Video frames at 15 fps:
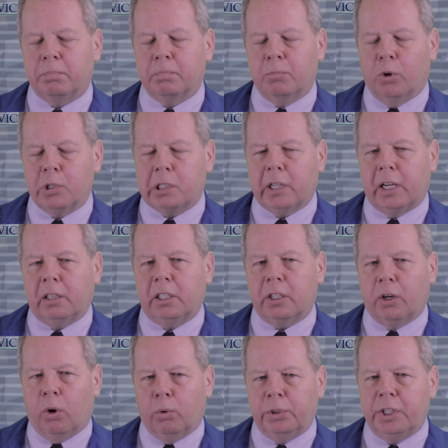most
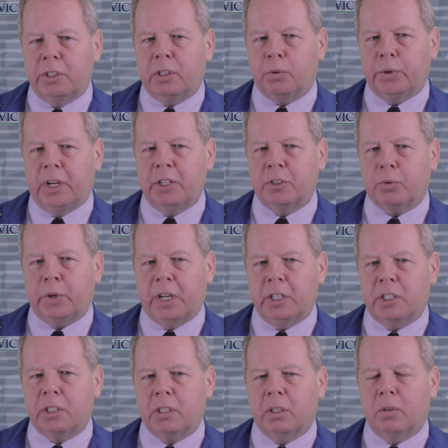likely only to raise
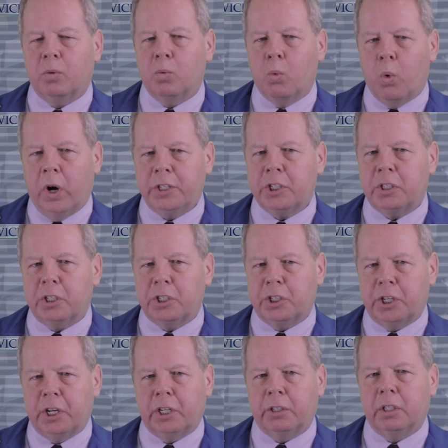rates once
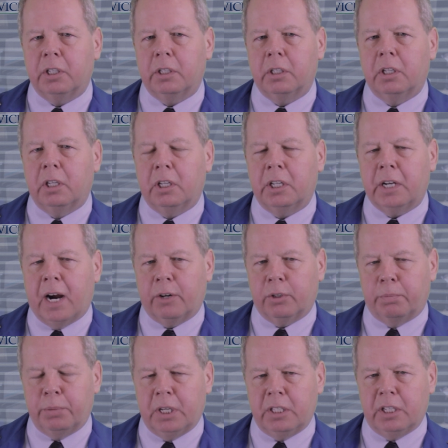this year, in
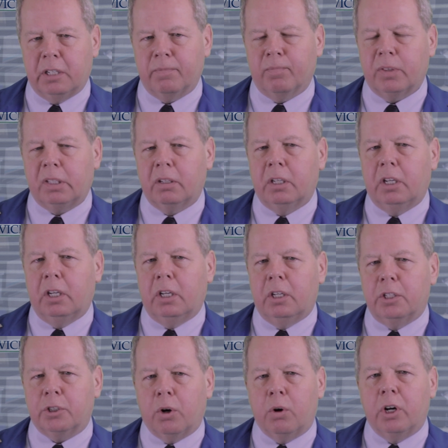our opinion.
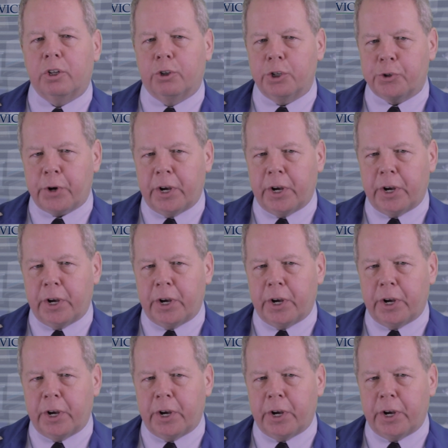So good